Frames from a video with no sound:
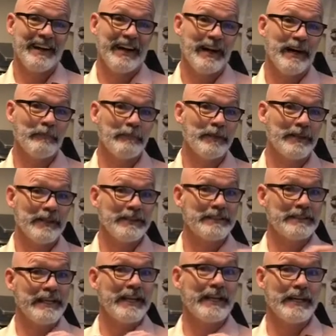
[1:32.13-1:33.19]
I'm going to
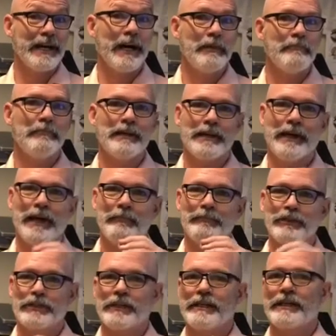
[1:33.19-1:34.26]
say a cup, but I'm
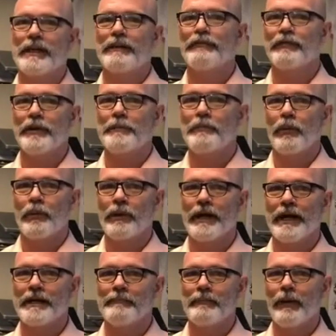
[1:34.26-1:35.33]
just going to kind of free pour
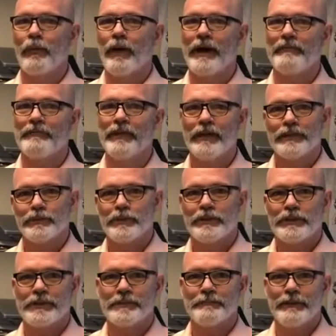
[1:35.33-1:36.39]
like my wife does when
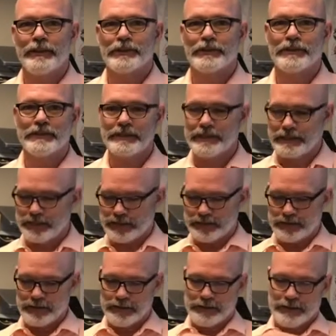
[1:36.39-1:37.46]
she's measuring seasonings.
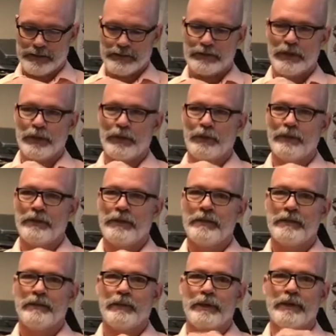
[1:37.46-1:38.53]
So
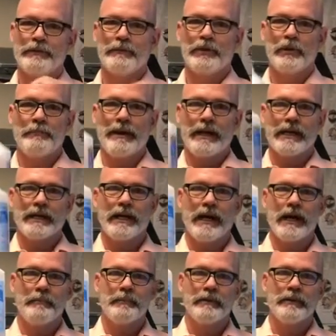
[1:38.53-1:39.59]
we're going to do about a
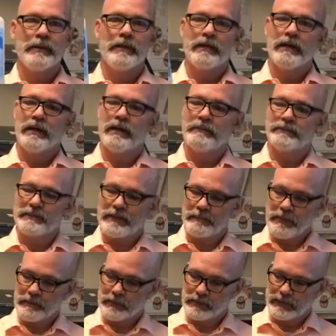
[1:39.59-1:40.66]
cup of
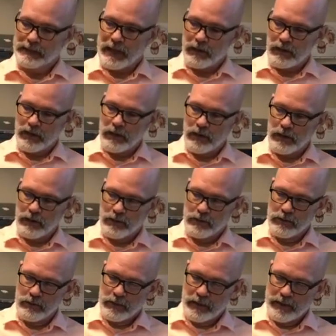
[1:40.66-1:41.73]
70% alcohol.
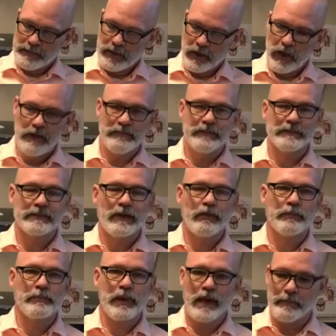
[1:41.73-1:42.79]
In the office, I
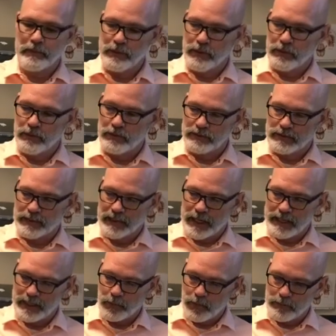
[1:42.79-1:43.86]
would probably use the
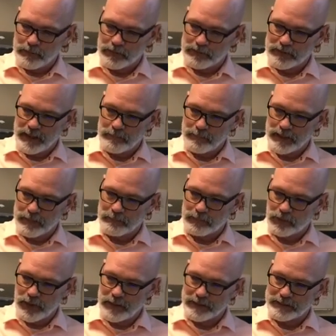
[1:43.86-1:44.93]
91%, but I'm
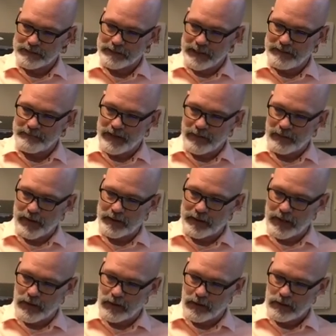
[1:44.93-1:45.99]
trying to save that right
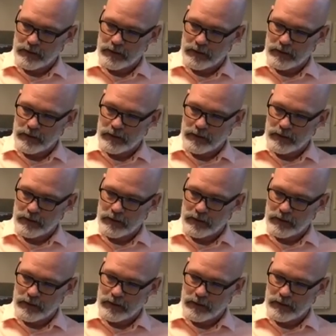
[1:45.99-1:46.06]
now.